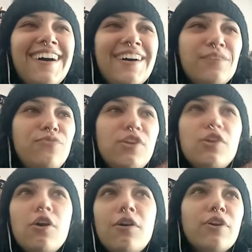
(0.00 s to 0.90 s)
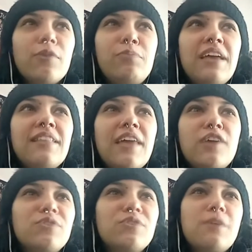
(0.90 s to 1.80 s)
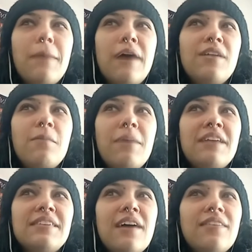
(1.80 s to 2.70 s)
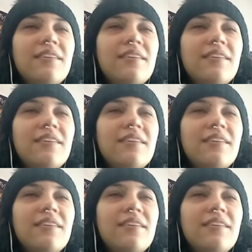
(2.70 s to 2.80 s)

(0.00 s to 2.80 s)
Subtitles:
video of her playing like Crystal Mountain by Death,